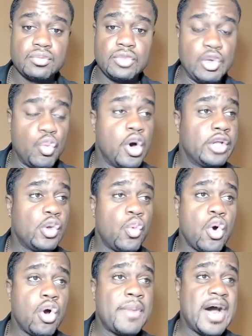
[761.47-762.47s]
He won the
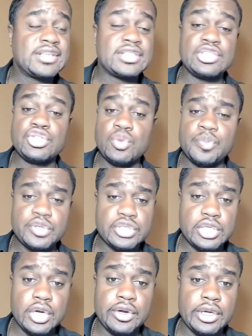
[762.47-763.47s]
World Boxing Super
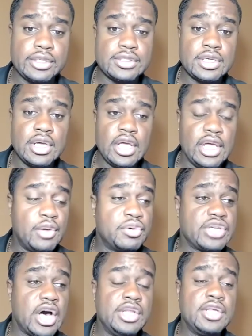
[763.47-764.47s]
Series. He
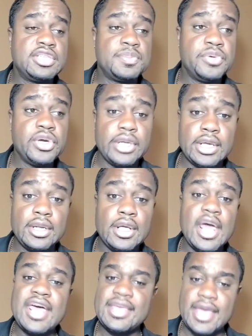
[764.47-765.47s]
was undisputed,
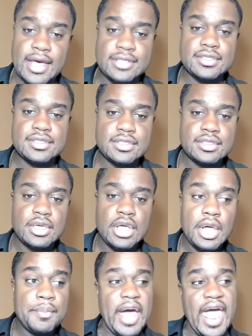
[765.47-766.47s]
yes.
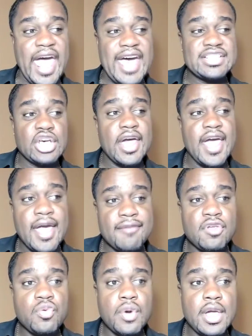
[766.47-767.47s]
But as a
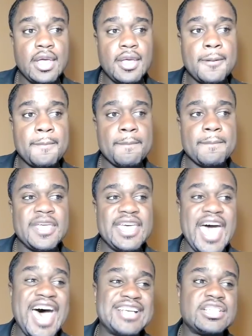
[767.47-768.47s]
heavyweight, he
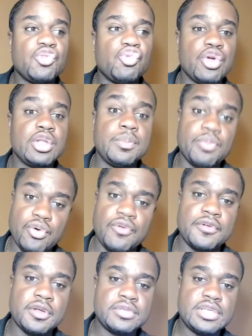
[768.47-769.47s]
hasn't really
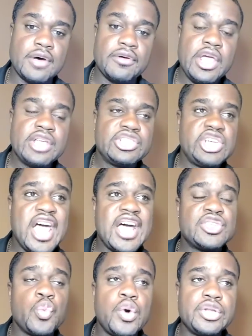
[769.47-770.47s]
proven himself.
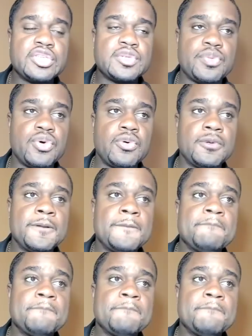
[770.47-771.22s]
Chaz Witherspoon,